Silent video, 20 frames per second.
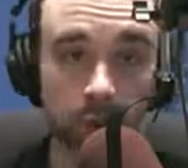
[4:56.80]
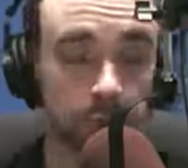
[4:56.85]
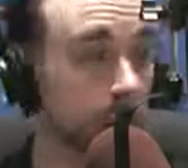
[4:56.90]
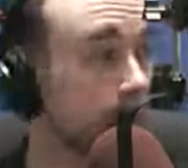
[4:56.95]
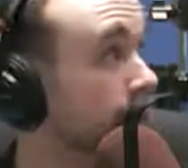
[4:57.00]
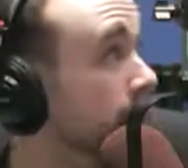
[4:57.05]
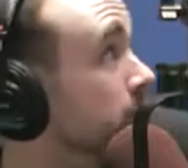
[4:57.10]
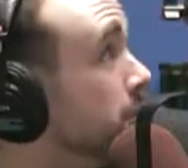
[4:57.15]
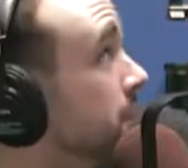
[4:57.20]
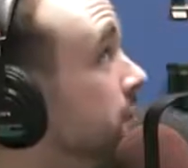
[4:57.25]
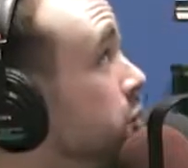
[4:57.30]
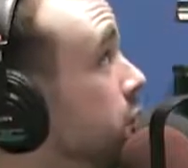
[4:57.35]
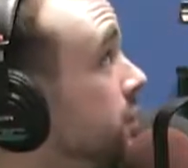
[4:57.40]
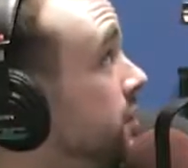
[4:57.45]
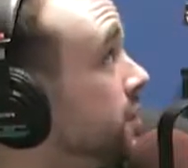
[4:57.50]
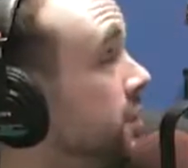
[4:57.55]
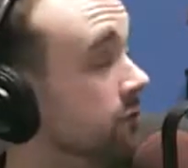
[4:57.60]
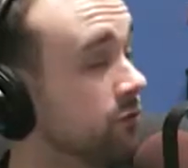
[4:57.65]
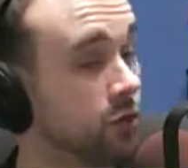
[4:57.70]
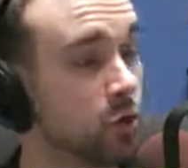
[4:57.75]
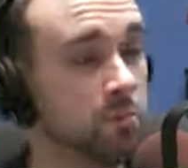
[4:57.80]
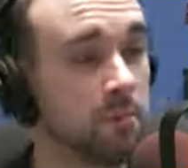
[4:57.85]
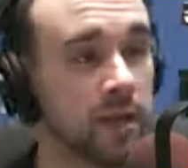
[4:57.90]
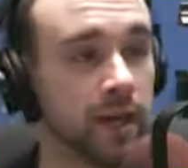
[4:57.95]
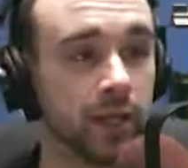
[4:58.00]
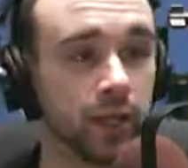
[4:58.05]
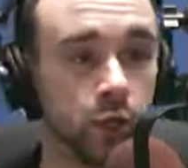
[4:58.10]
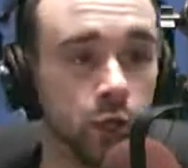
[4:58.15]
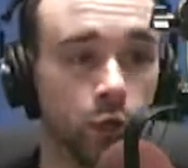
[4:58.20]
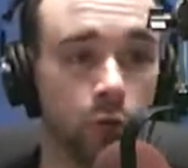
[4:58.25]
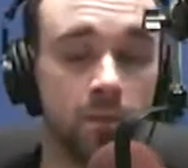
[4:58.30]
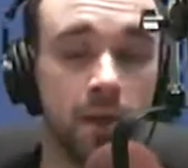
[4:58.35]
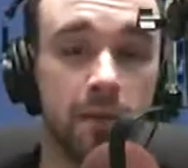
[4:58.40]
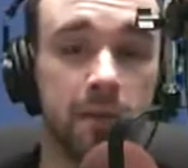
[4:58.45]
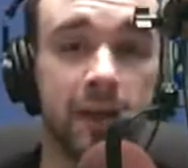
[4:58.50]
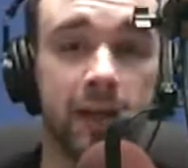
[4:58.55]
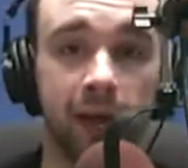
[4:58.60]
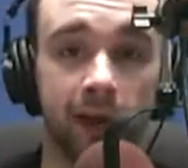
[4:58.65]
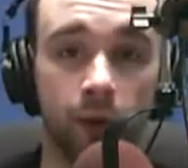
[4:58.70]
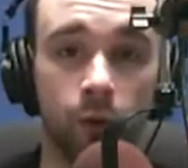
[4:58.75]
probably just a few minutes or
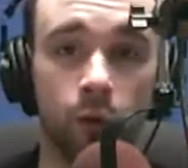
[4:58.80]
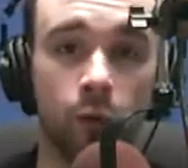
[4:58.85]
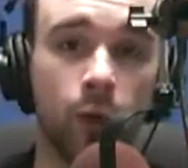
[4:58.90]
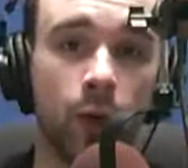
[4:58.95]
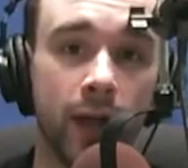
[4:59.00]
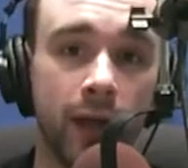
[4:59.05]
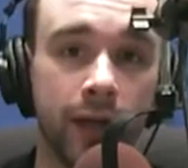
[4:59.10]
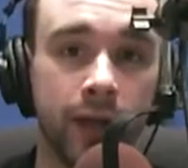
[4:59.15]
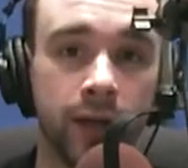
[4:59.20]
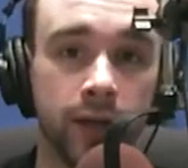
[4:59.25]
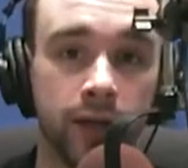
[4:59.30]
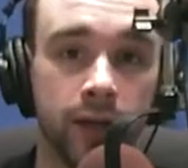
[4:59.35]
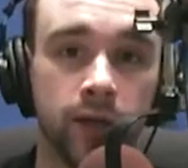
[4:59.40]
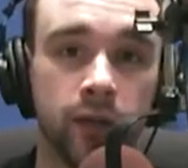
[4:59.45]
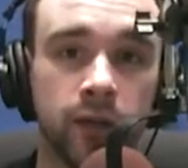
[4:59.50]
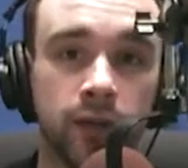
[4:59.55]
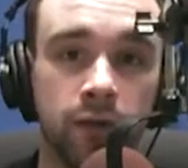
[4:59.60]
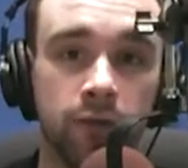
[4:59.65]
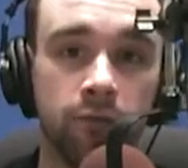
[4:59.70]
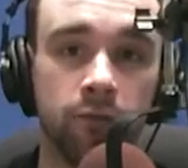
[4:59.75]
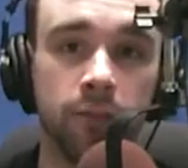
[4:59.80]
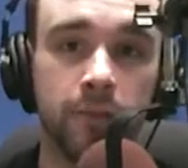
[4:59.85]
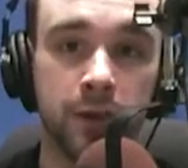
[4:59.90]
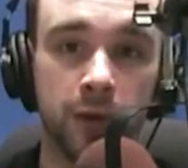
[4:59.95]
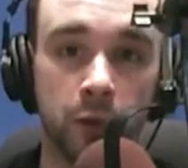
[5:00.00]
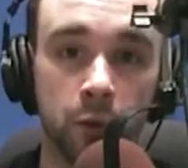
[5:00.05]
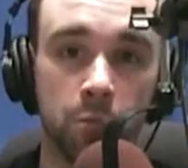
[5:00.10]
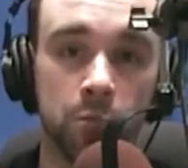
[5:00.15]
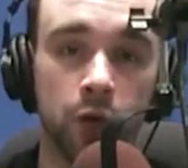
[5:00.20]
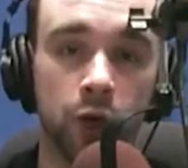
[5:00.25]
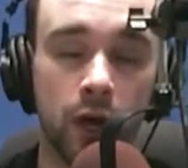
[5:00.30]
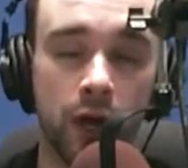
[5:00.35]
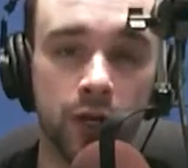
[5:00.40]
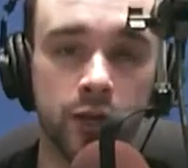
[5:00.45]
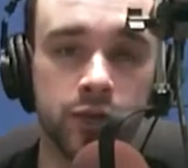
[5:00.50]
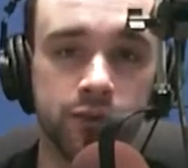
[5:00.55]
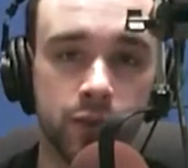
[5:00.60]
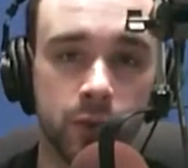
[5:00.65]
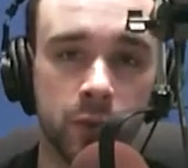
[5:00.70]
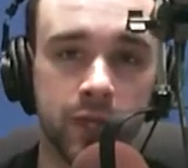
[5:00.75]
maybe an hour away from another
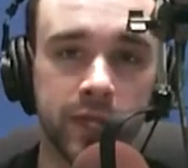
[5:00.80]
barrage of tweets.